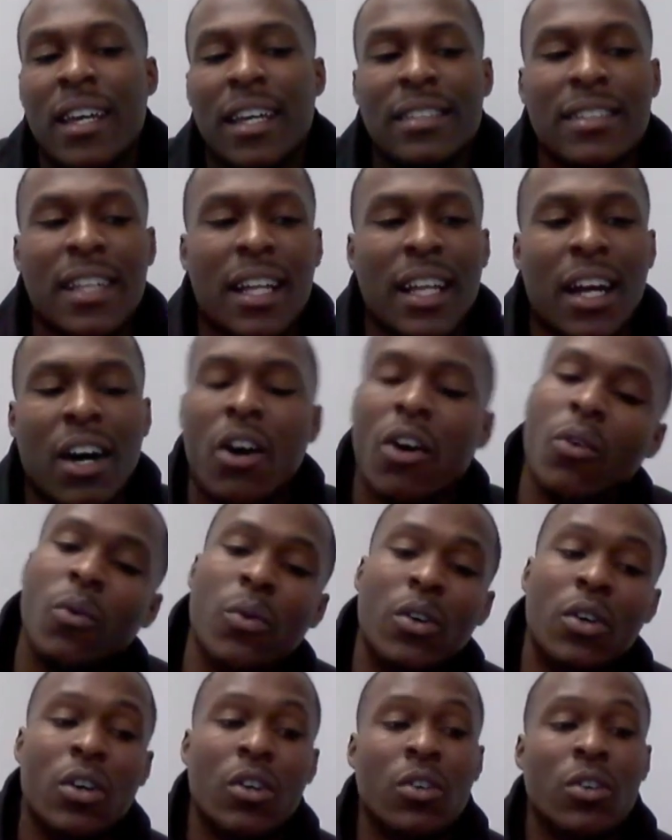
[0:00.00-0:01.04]
It's not like, oh,
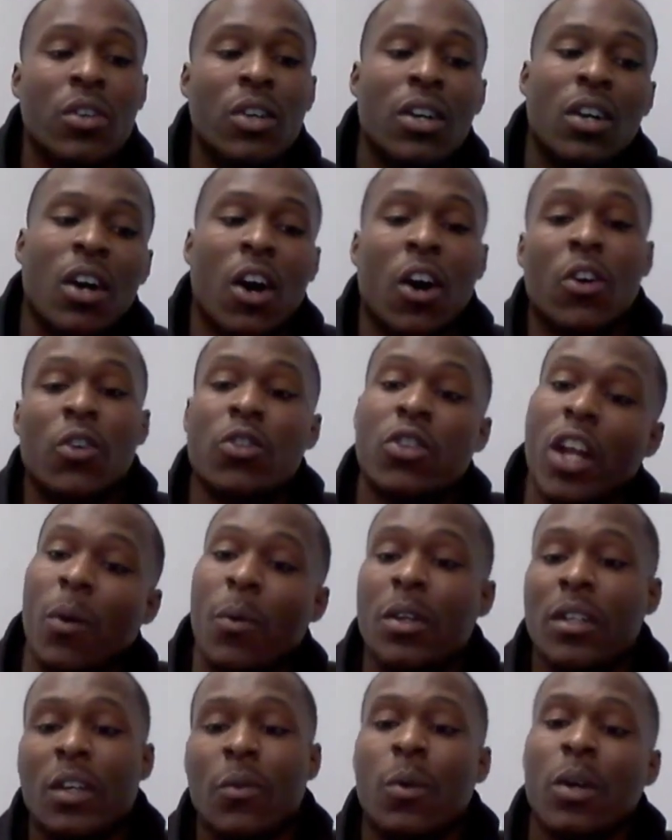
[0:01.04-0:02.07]
whoa, oh, you
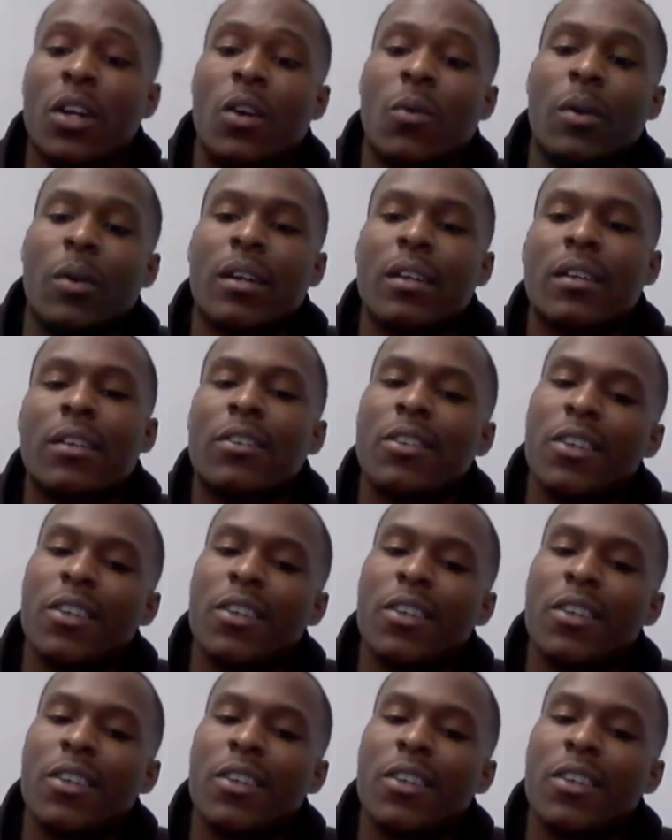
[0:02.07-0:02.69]
thought it wasn't gonna work.